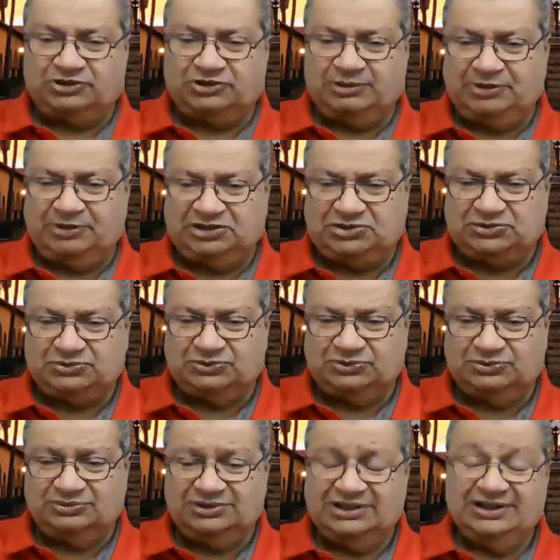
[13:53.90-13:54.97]
put them
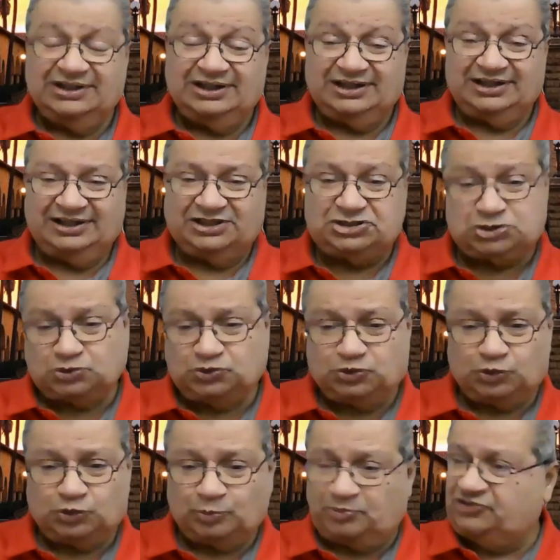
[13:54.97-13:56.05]
into 2
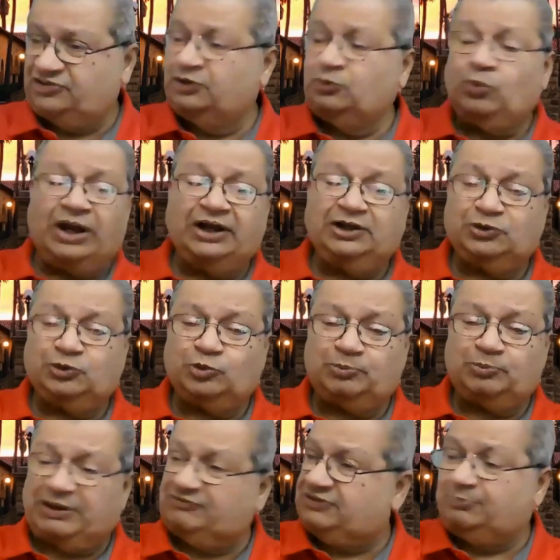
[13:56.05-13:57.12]
groups. In one
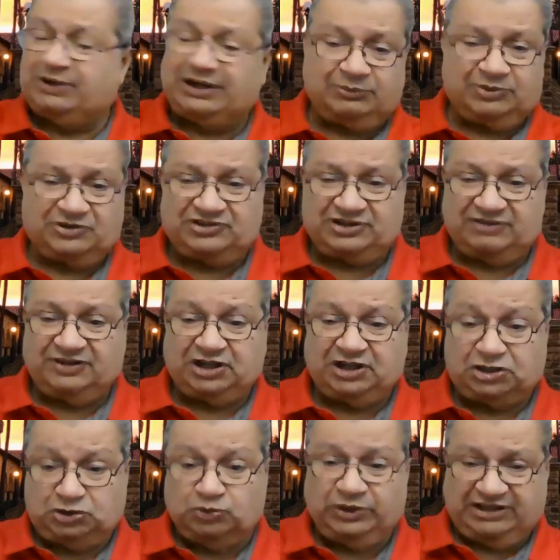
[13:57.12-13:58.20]
group, everybody was given a
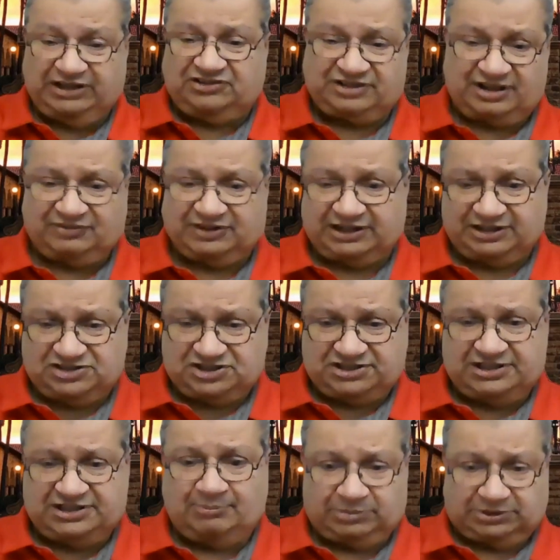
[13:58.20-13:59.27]
unique
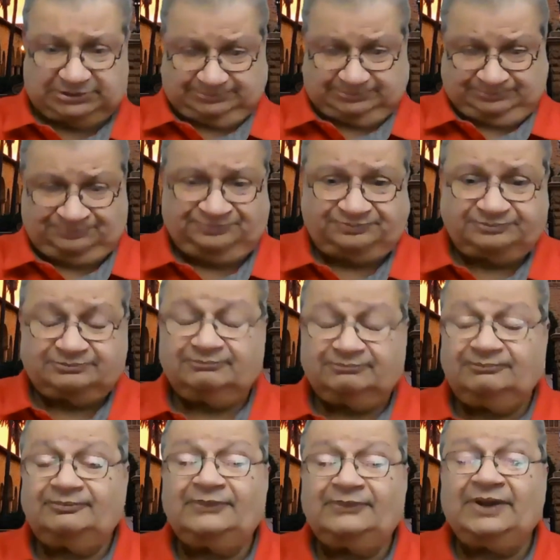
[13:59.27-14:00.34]
7-digit number.
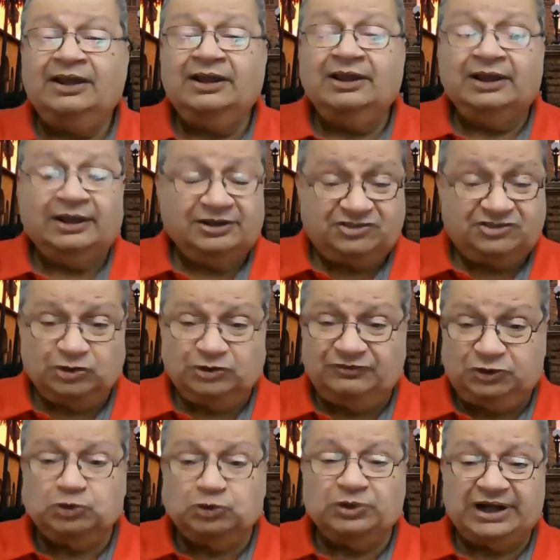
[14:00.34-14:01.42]
So
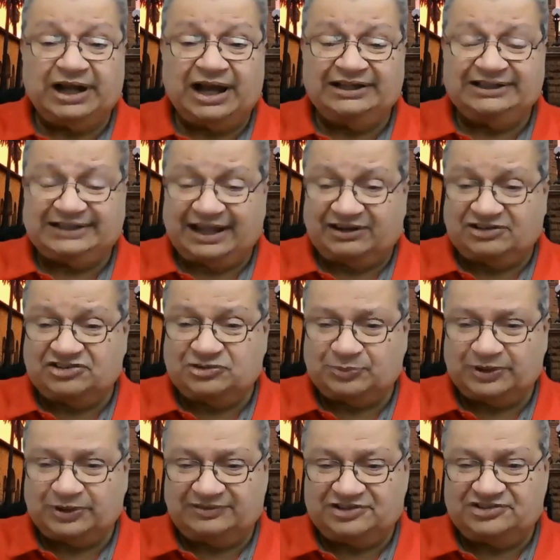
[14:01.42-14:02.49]
if you and I, Terrance,
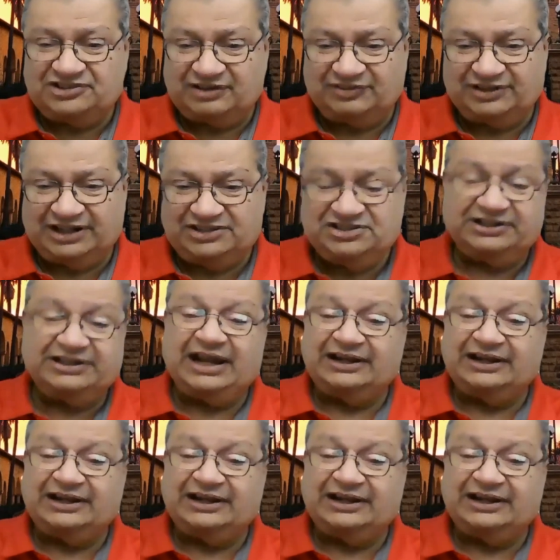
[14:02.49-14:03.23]
were in the 7-digit